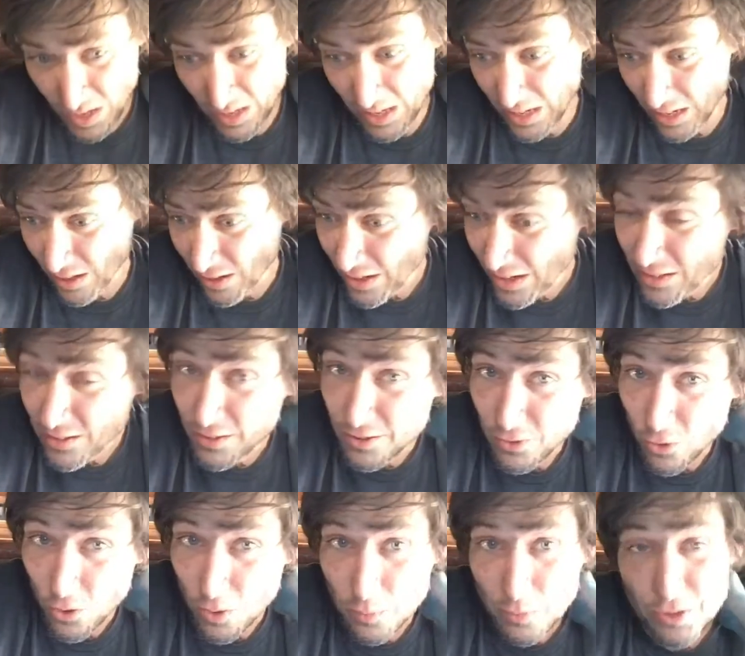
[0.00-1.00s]
Under
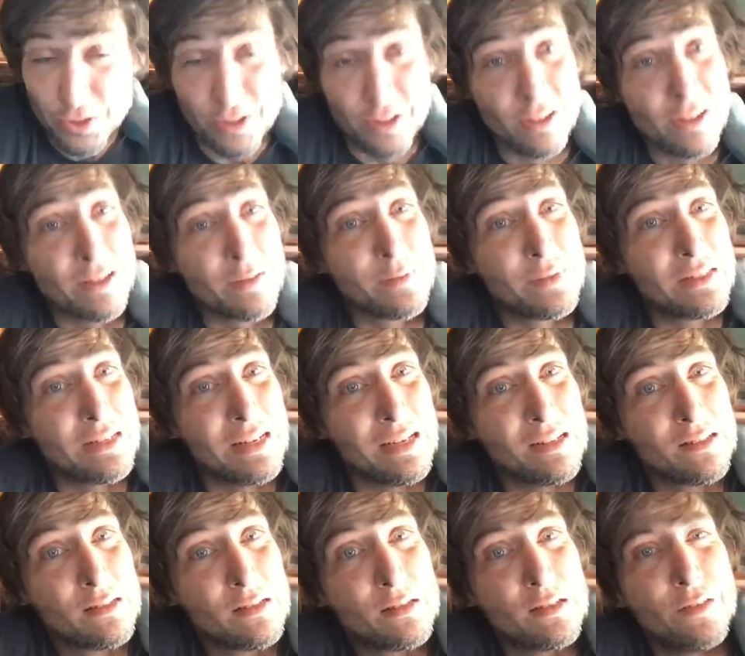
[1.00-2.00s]
normal
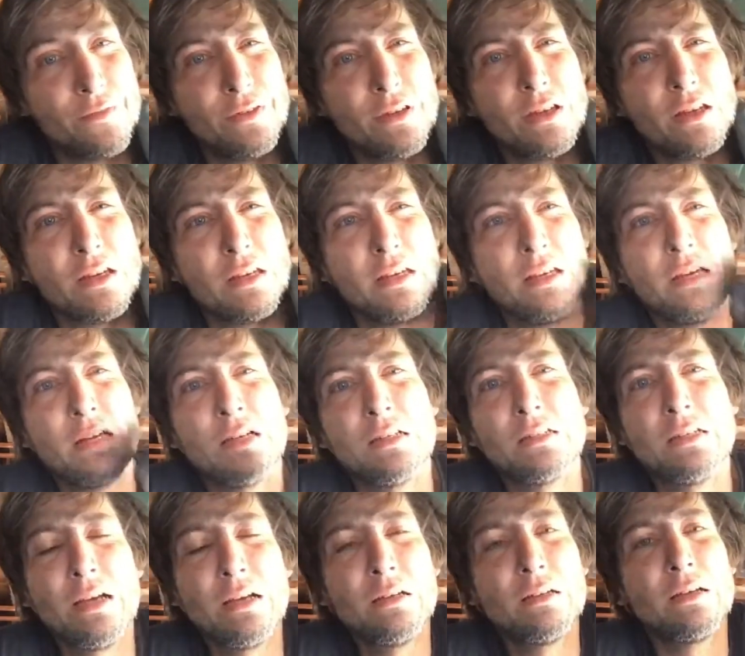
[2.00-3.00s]
circumstances, if you could get a
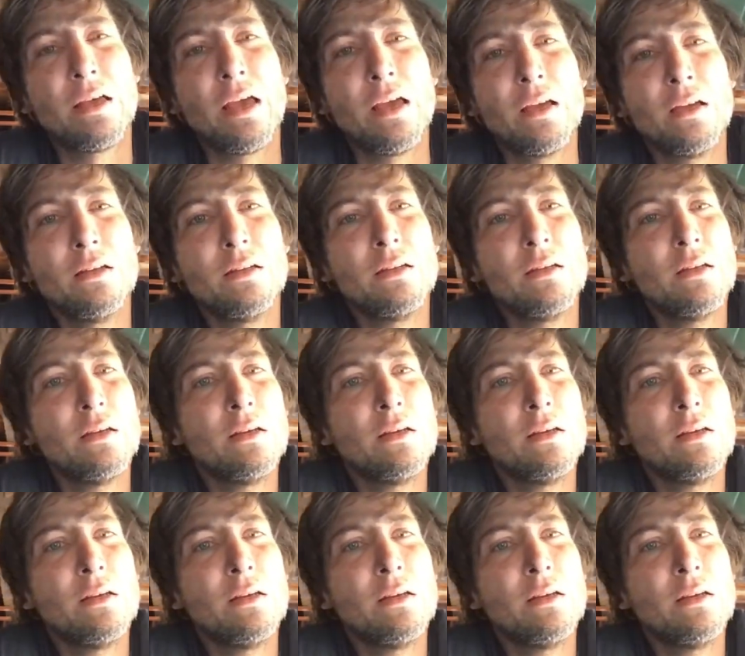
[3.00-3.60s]
tailgate,